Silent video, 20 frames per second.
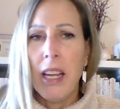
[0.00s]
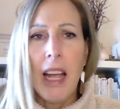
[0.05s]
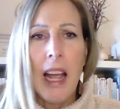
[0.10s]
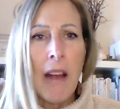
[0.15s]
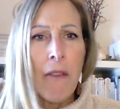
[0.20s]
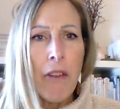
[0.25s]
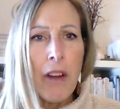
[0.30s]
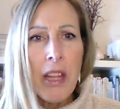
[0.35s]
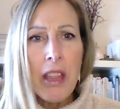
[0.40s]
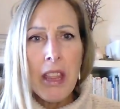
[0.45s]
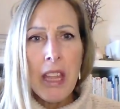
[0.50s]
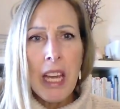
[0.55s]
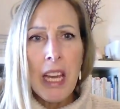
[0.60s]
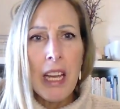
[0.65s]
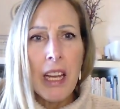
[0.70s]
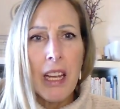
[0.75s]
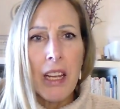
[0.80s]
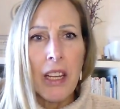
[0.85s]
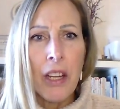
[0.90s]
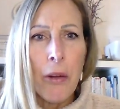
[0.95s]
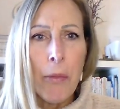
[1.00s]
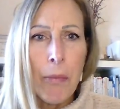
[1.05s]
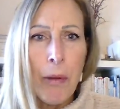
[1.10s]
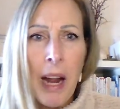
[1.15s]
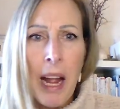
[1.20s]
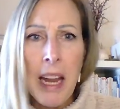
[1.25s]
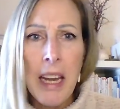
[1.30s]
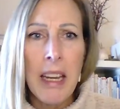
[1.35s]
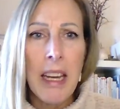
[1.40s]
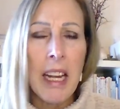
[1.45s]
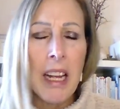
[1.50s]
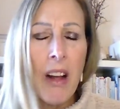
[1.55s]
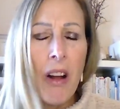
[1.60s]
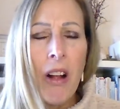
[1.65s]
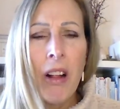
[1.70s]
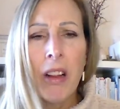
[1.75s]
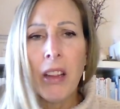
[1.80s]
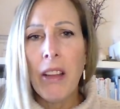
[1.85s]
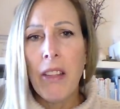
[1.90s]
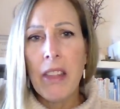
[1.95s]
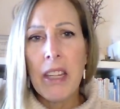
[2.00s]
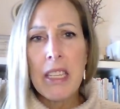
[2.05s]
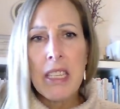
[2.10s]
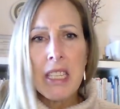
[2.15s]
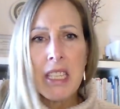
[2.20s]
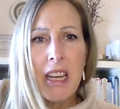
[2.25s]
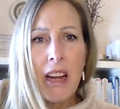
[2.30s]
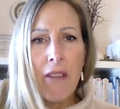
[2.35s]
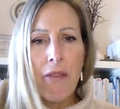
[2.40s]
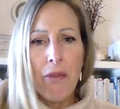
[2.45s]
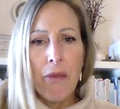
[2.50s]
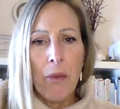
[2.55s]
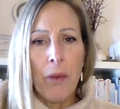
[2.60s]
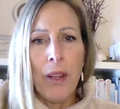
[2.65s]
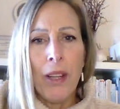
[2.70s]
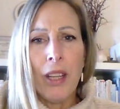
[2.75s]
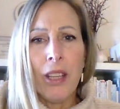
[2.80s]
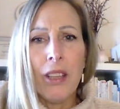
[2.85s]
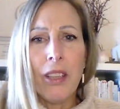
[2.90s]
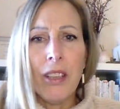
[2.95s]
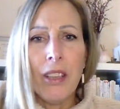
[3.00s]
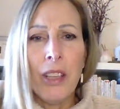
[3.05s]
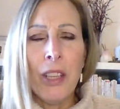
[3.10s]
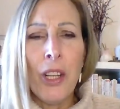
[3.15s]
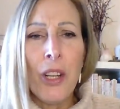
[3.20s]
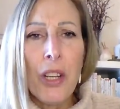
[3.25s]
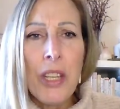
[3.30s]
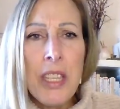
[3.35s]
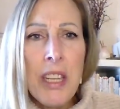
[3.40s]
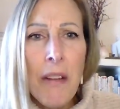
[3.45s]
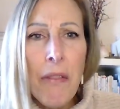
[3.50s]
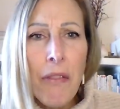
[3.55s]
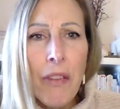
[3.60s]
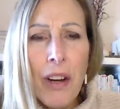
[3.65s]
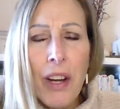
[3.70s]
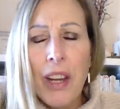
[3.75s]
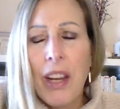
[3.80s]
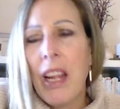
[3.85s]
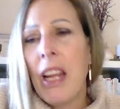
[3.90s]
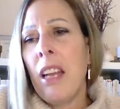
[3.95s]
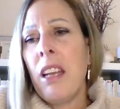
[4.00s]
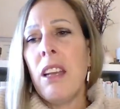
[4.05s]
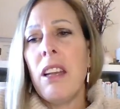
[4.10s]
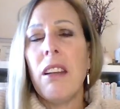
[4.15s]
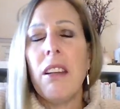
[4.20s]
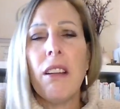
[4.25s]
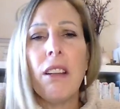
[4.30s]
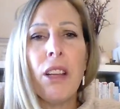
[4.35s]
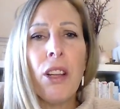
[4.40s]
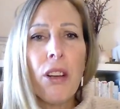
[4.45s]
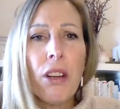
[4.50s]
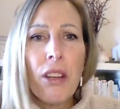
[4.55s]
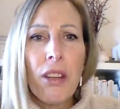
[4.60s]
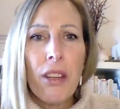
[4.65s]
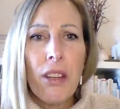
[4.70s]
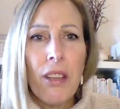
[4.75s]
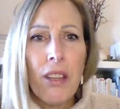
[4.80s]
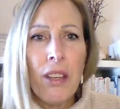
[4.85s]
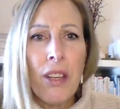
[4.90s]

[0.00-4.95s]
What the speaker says: everything, your branding, all of this stuff will look different and look